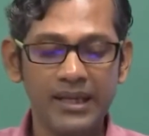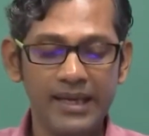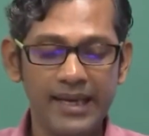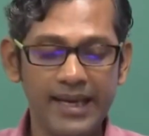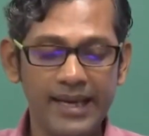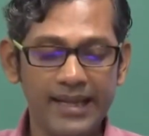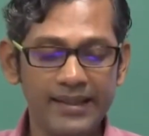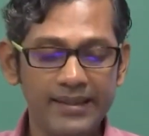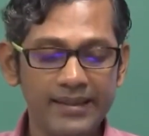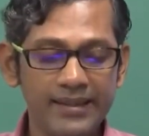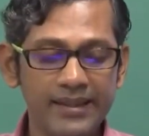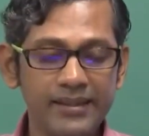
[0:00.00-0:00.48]

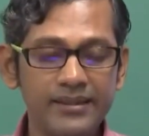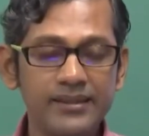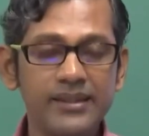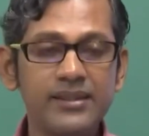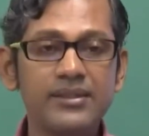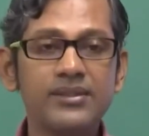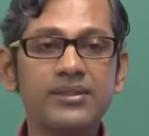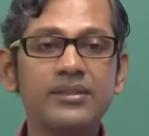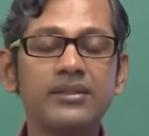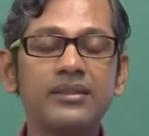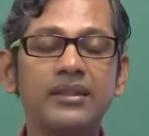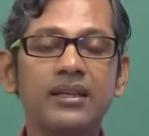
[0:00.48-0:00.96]
And this
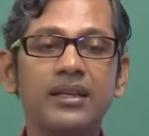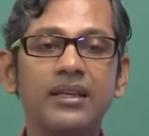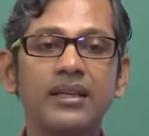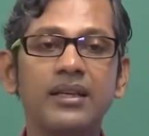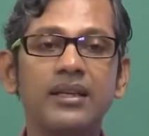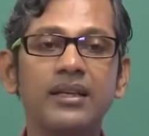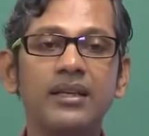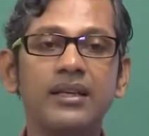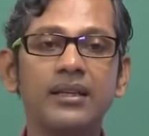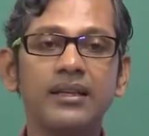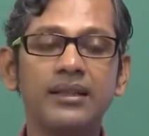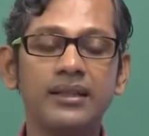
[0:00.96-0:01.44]
is
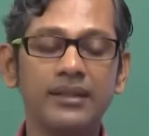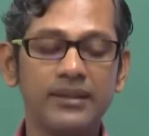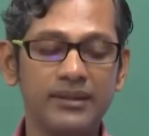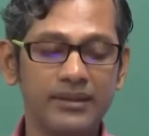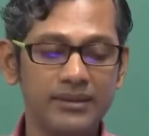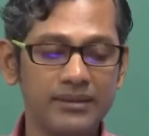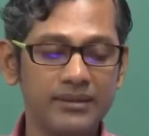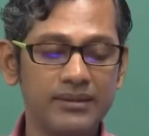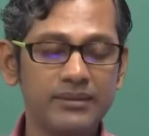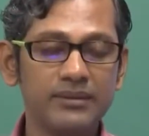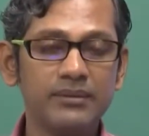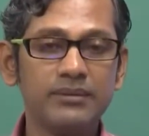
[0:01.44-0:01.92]

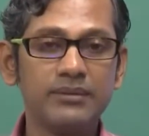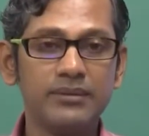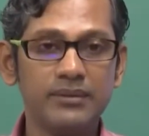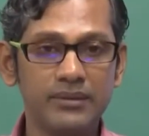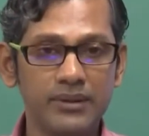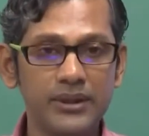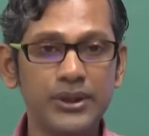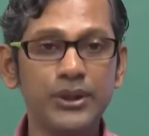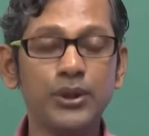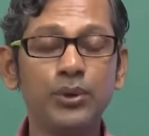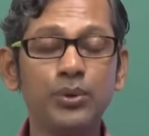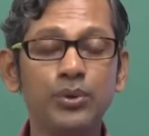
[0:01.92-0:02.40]

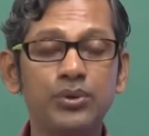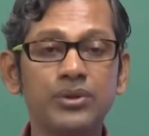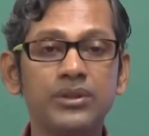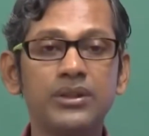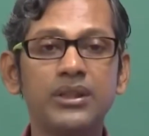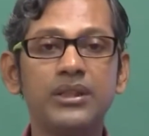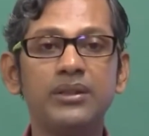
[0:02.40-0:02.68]
used